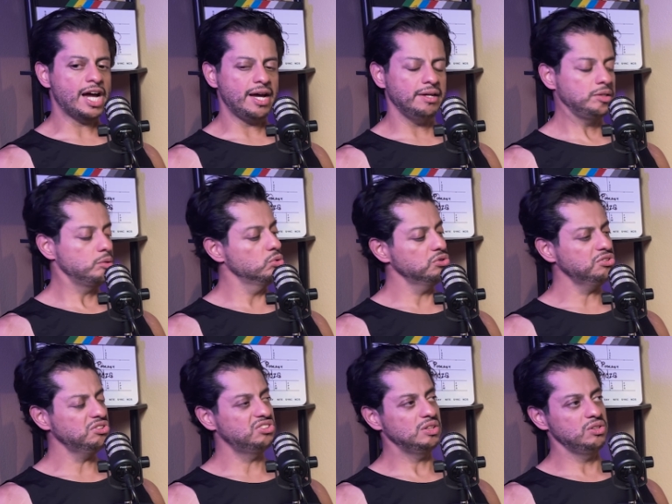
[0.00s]
It
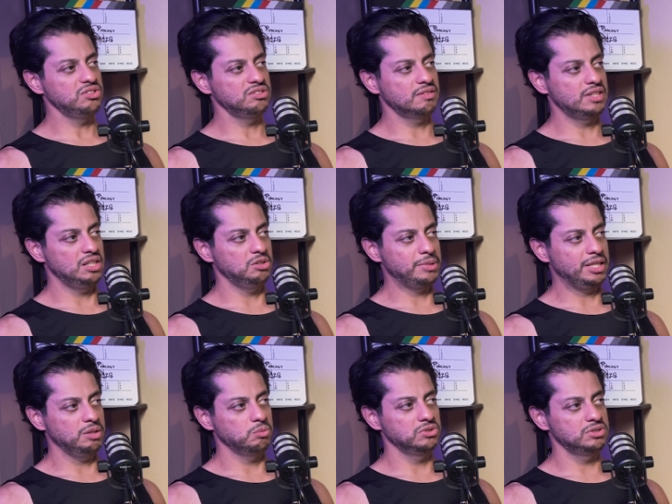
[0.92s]
was a series of things,
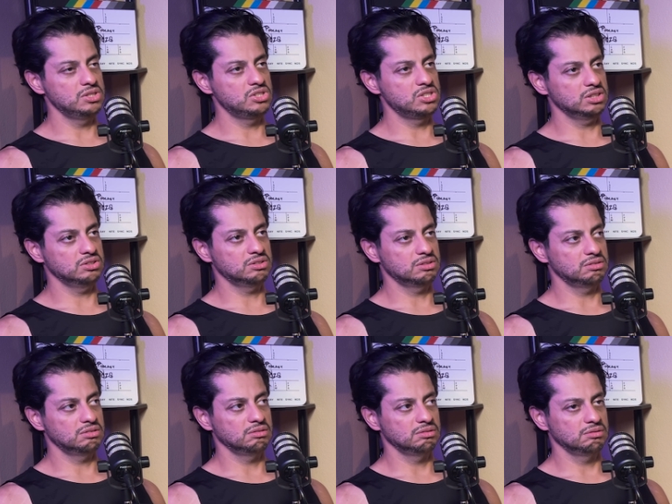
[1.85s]
man. It wasn't
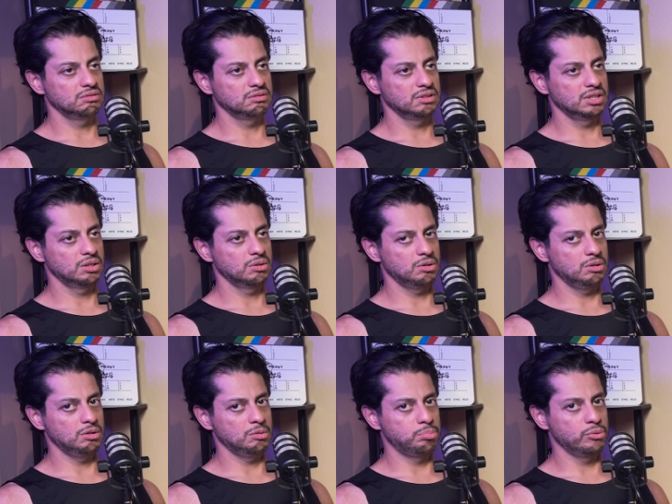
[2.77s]
just like
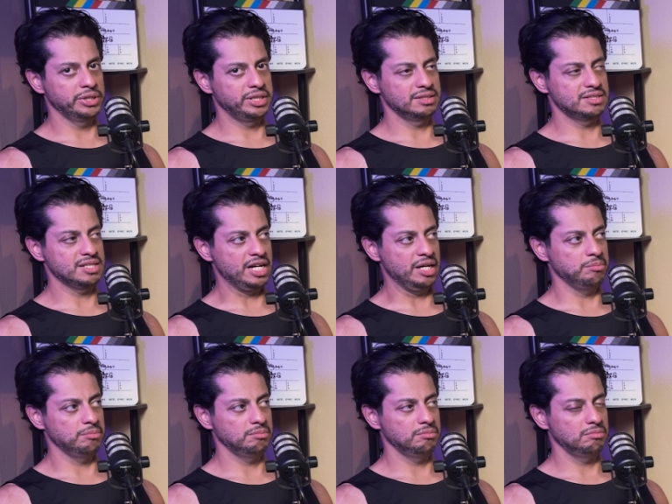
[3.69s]
a point in
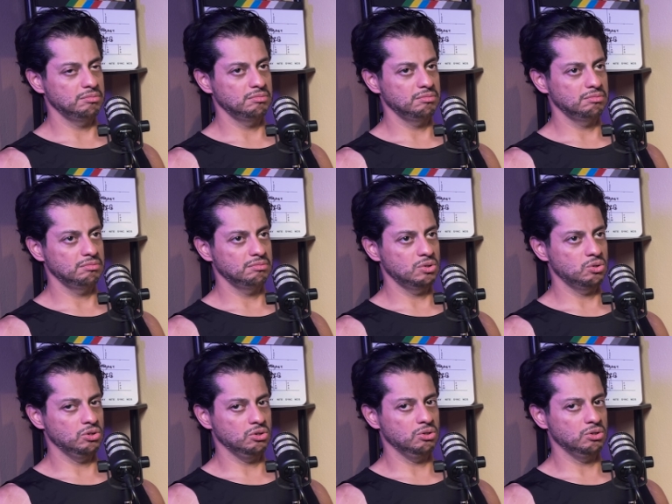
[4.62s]
time
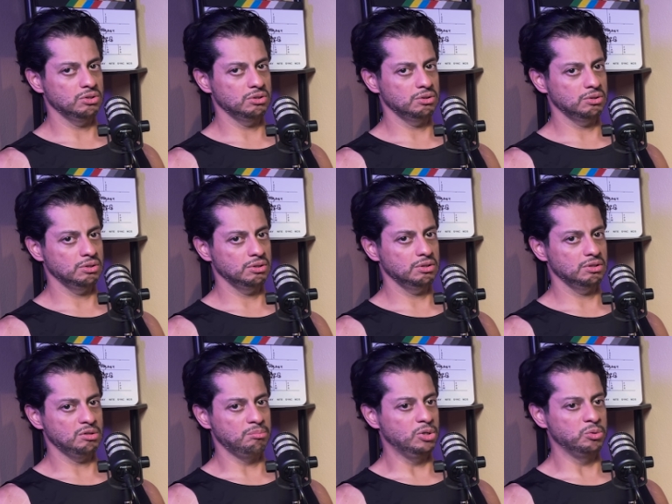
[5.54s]

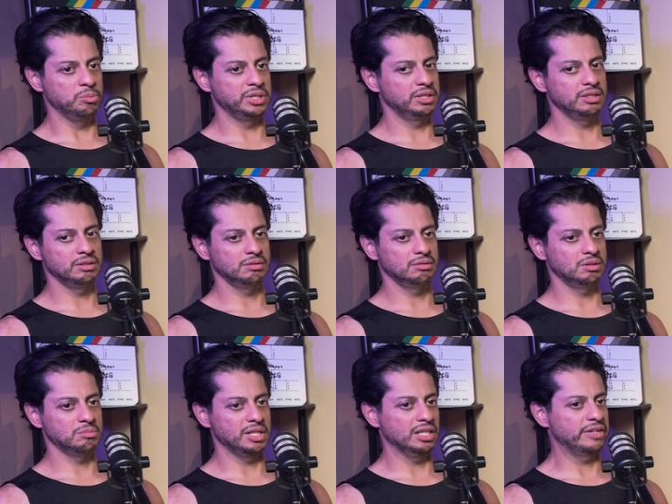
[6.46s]
or a moment
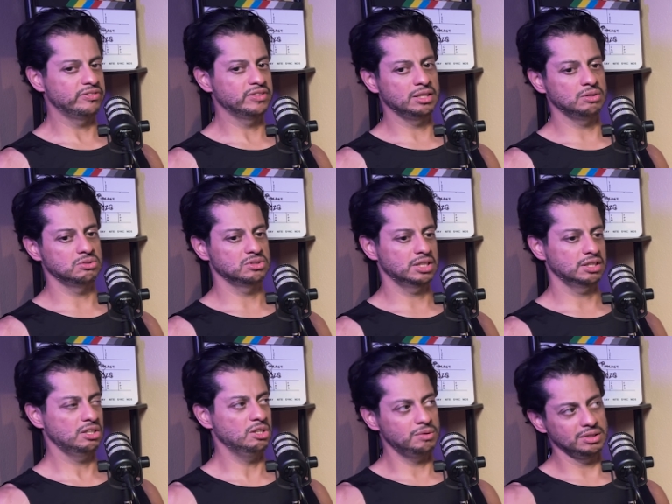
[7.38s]
in my life that I was
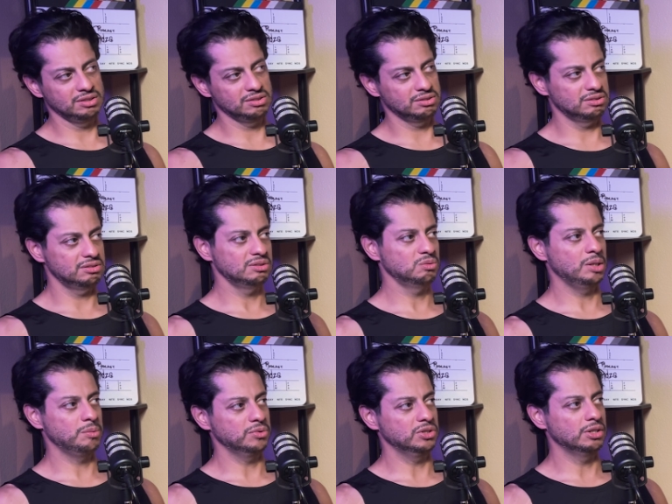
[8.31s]
like, you know what, this is the
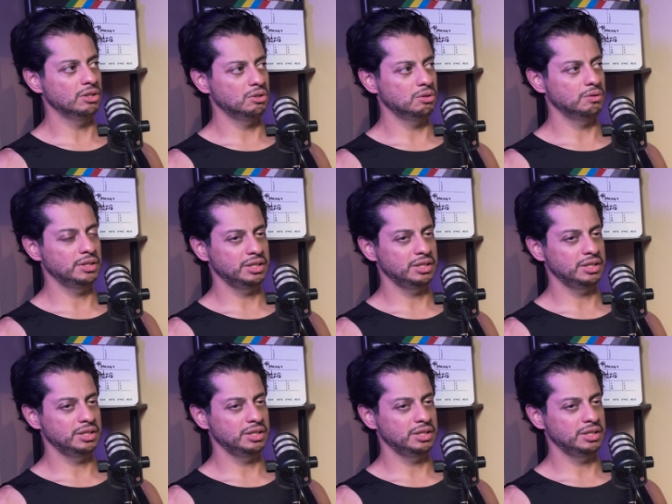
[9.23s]
way I'm going to go.